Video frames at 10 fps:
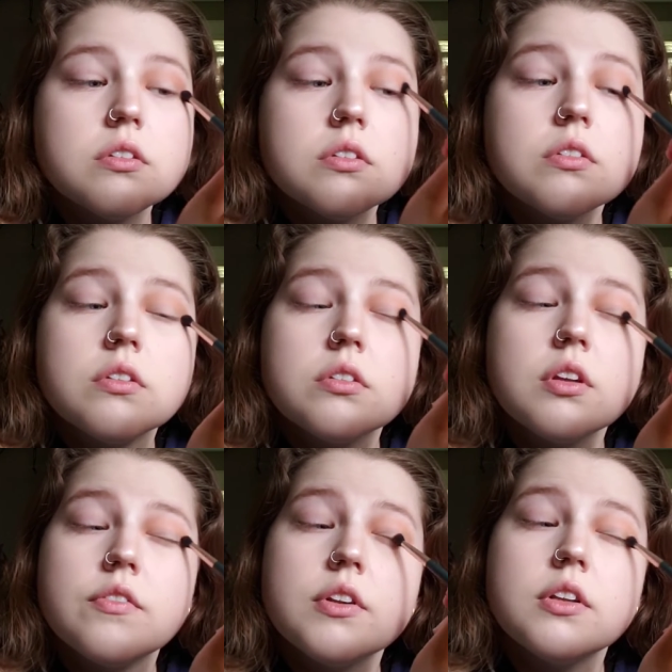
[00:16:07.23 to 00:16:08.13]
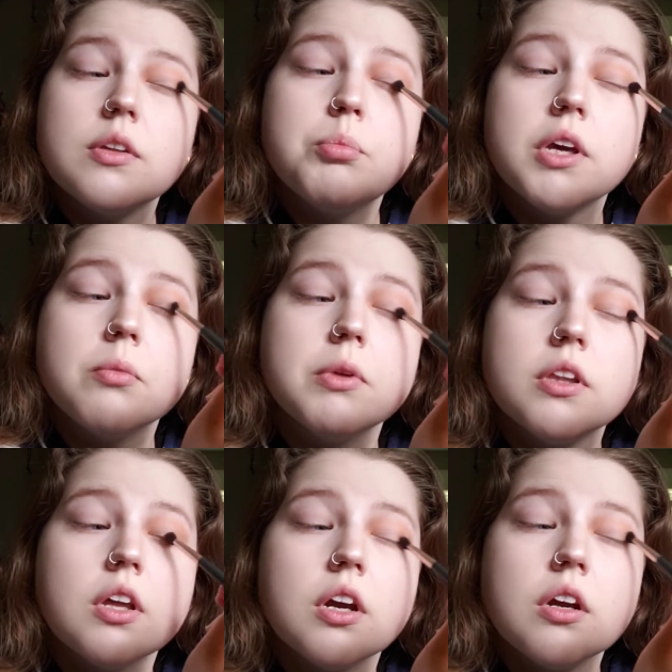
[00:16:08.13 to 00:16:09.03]
So there's definitely
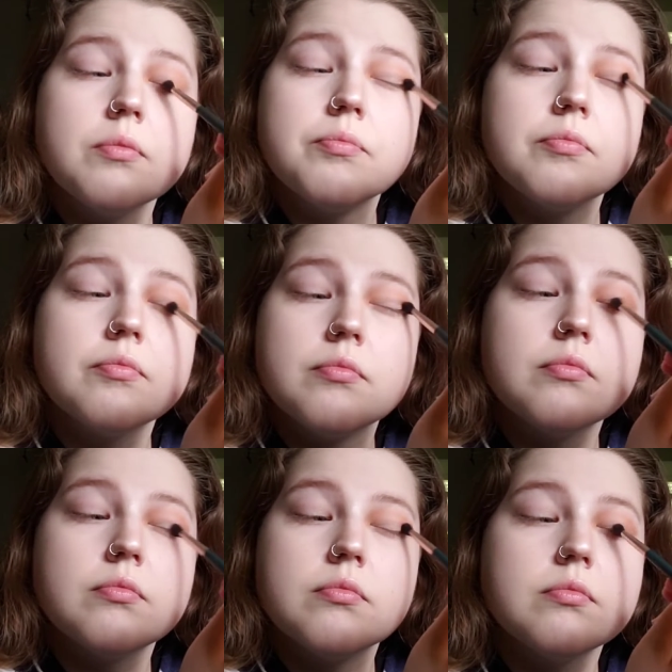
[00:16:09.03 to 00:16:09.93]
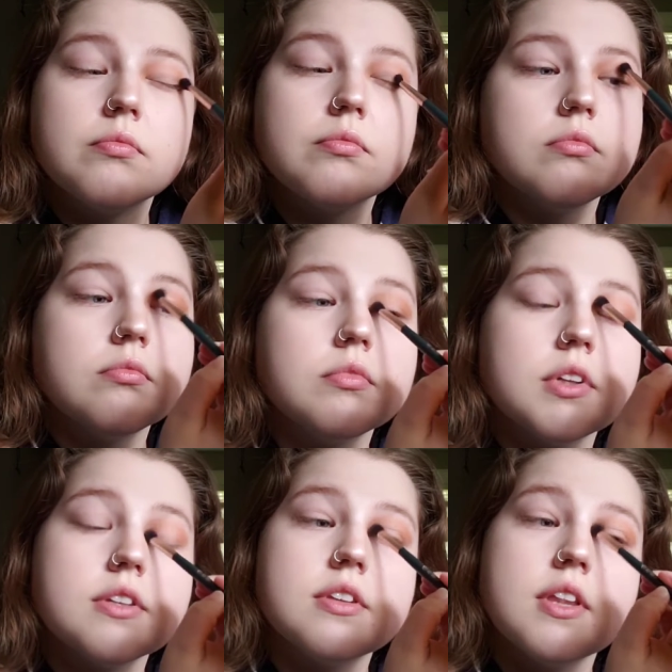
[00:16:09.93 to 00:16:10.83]
pigment there.
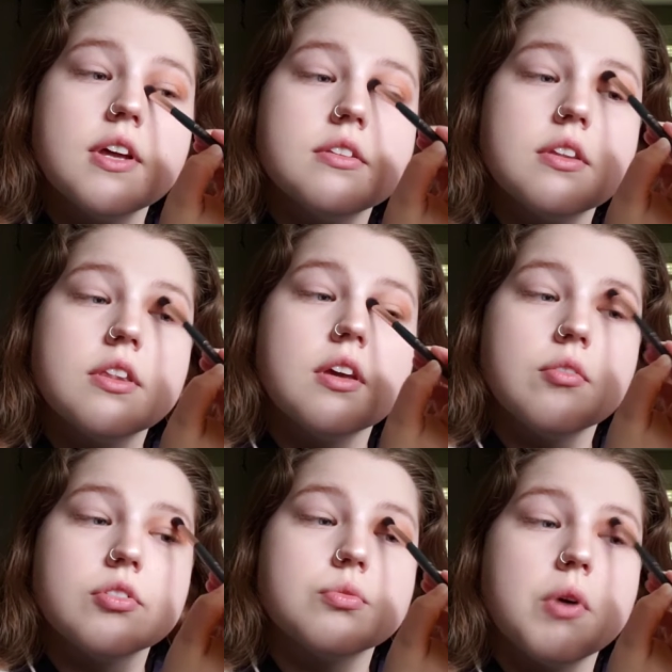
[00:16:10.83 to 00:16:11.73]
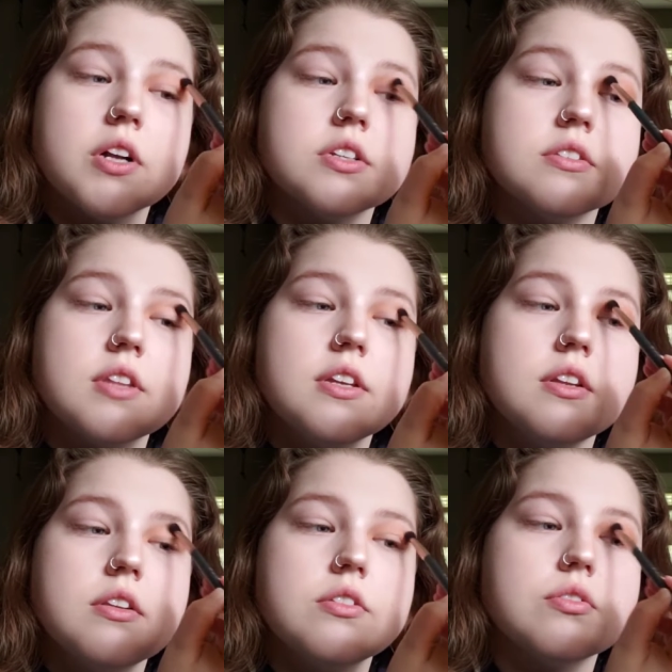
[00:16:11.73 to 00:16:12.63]
Now see, that's the thing with swatches. They
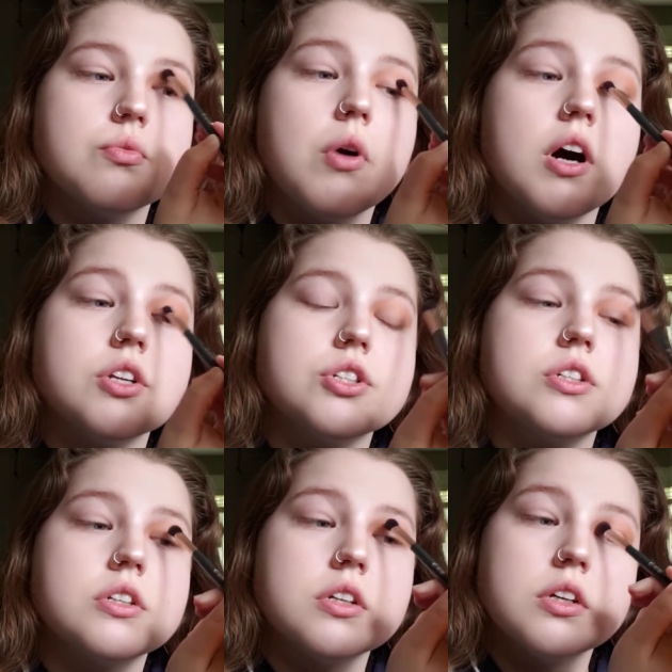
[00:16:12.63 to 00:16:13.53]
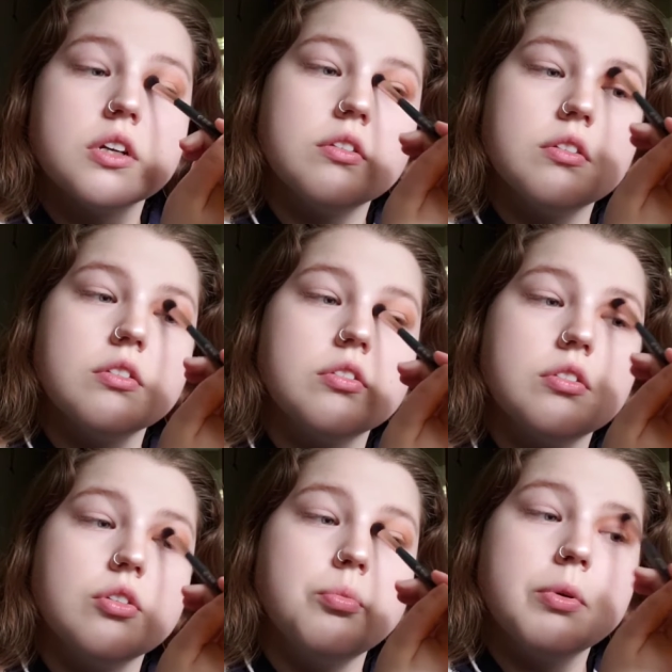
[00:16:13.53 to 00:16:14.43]
didn't swatch
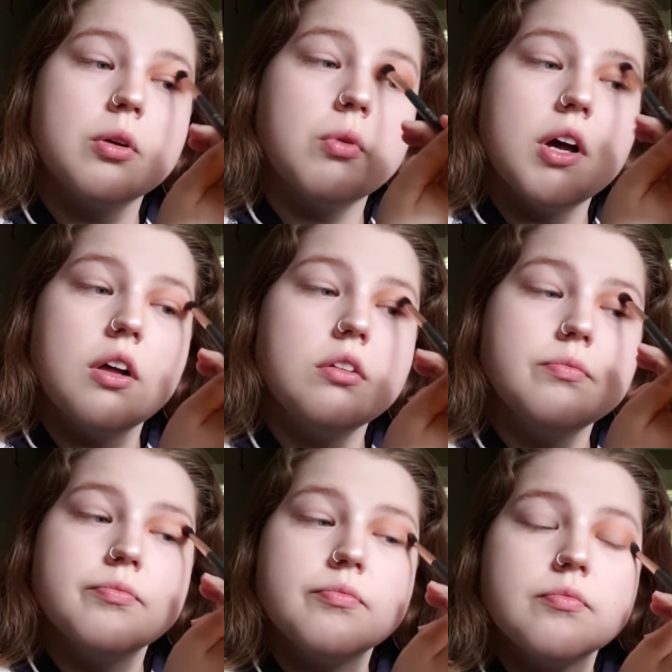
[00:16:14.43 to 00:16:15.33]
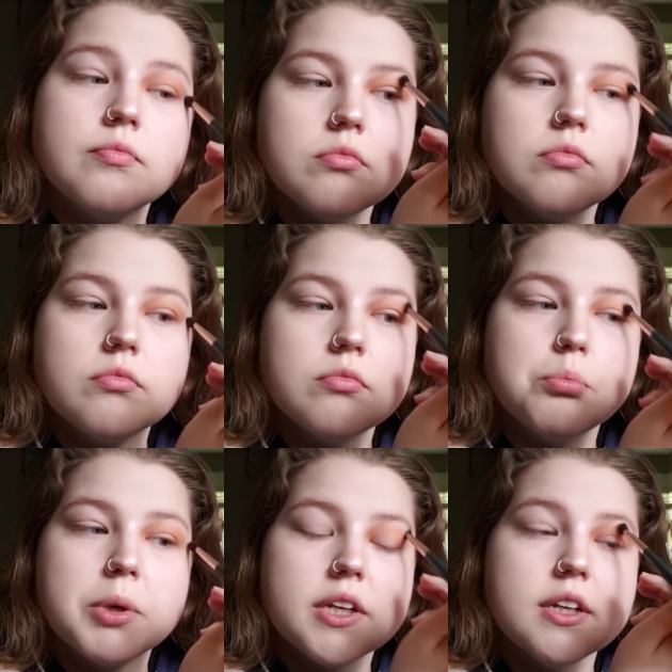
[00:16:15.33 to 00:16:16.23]
super well,
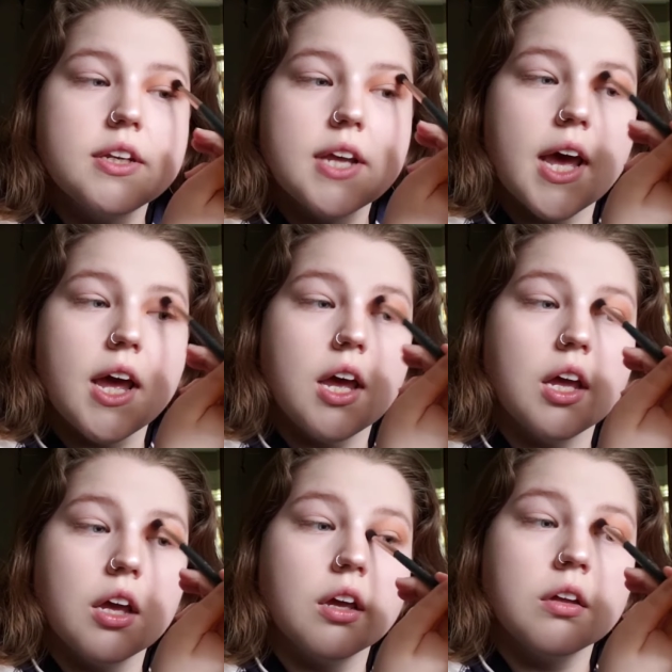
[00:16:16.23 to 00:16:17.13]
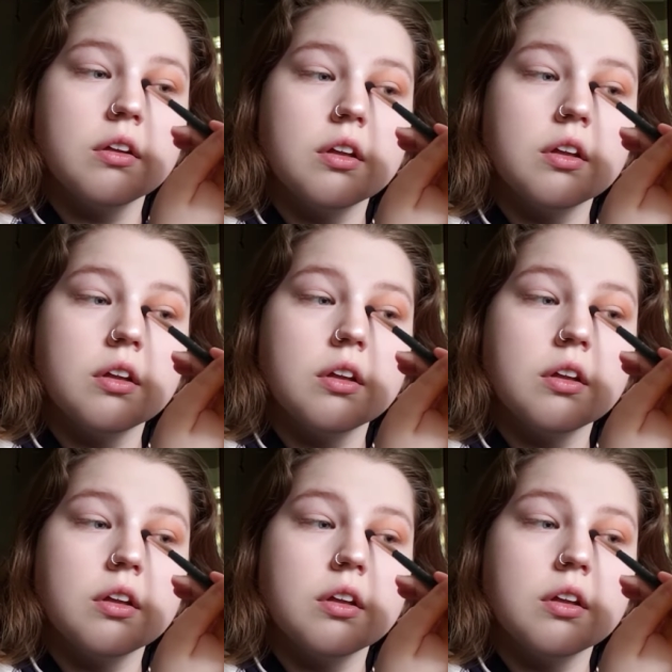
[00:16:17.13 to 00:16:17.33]
but dang.